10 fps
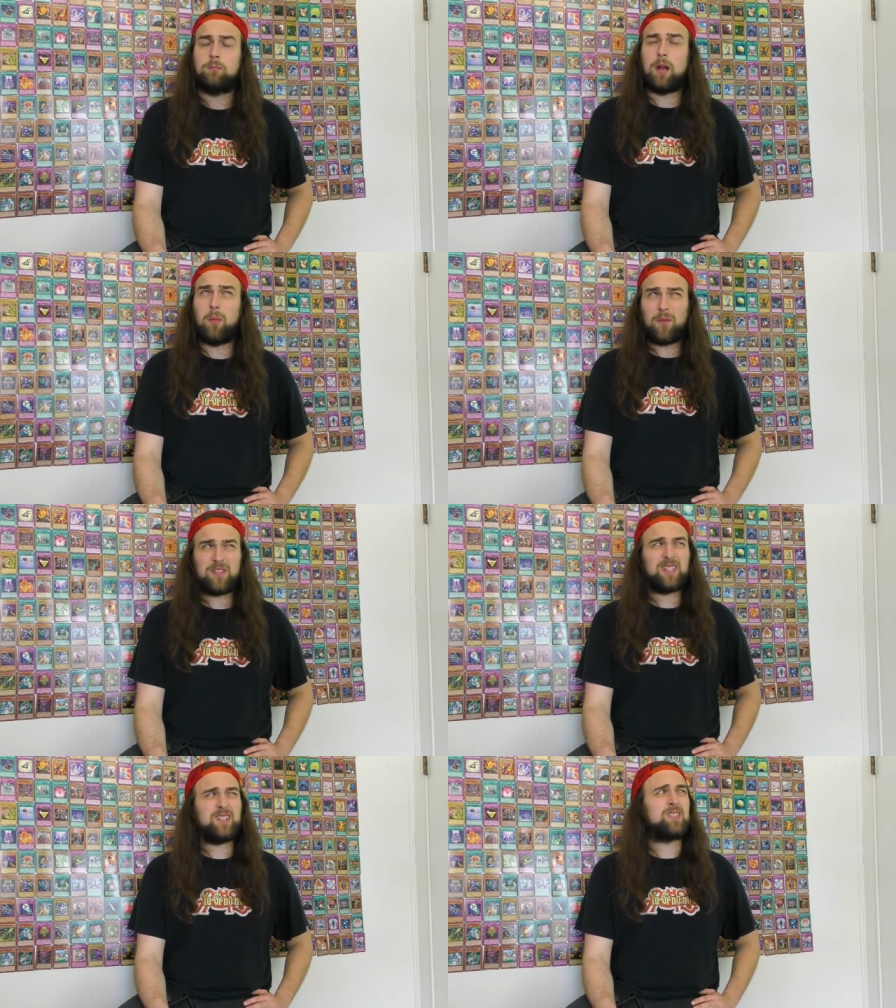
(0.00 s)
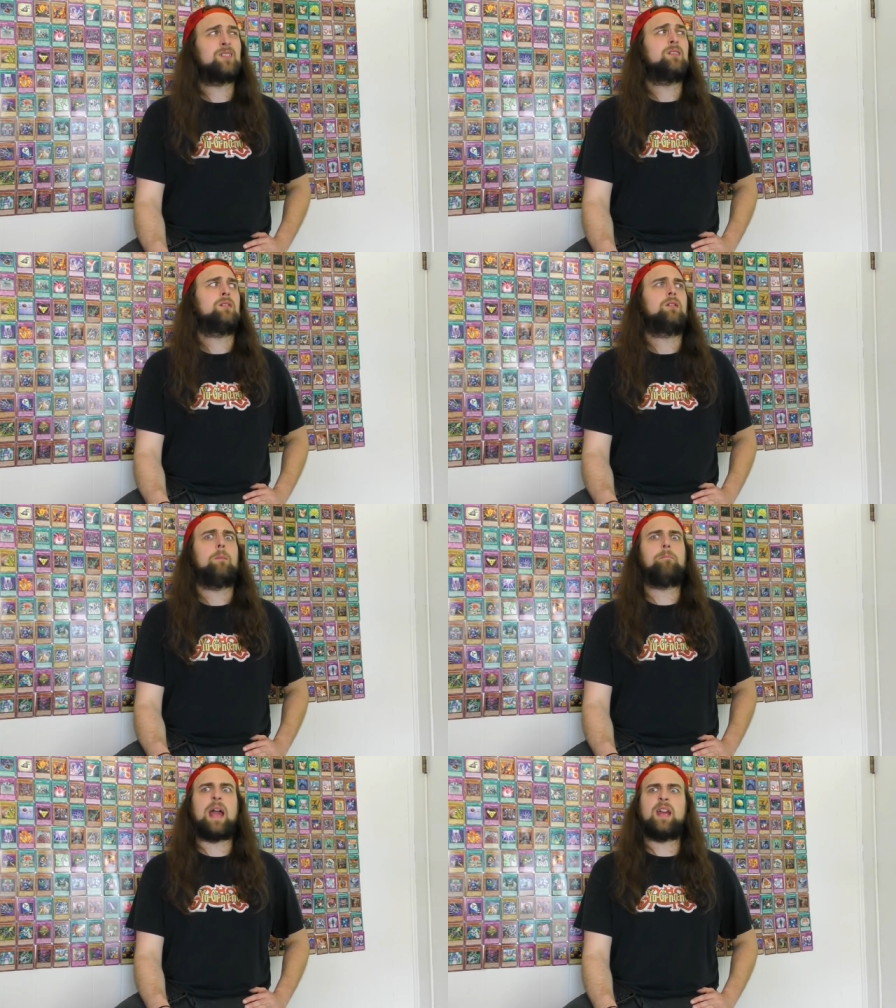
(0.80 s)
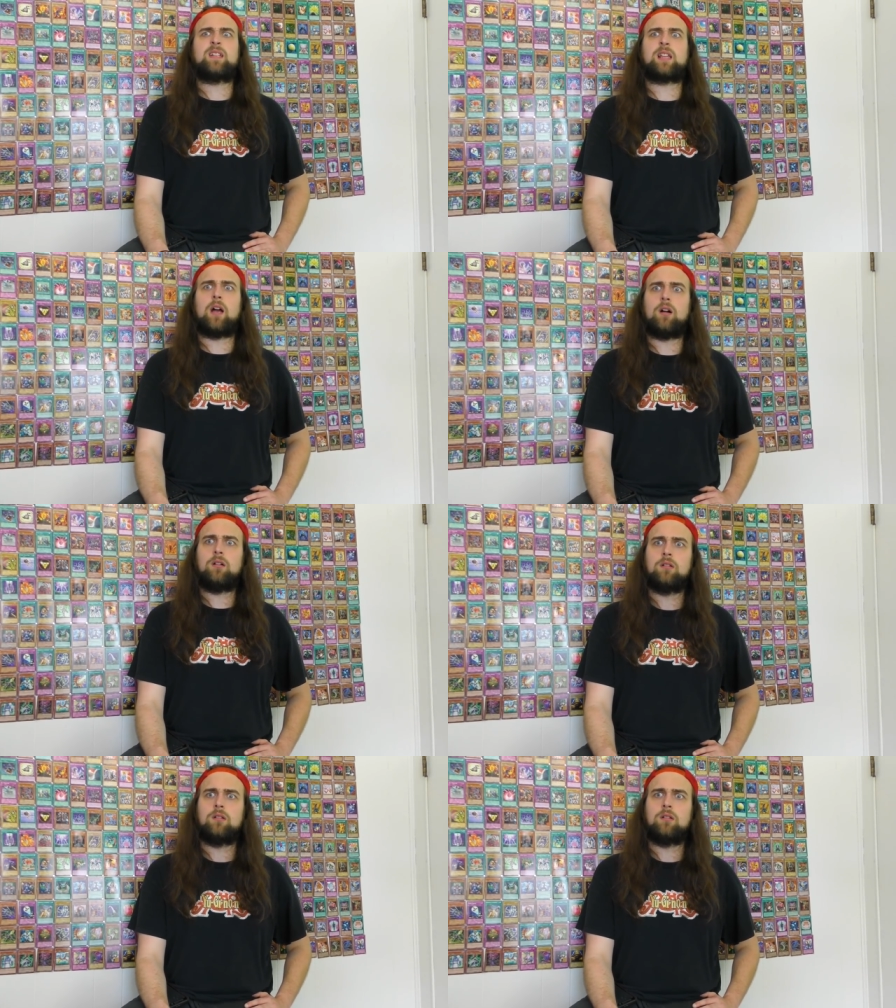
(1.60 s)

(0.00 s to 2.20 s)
Metamorphosis? Banned as hell.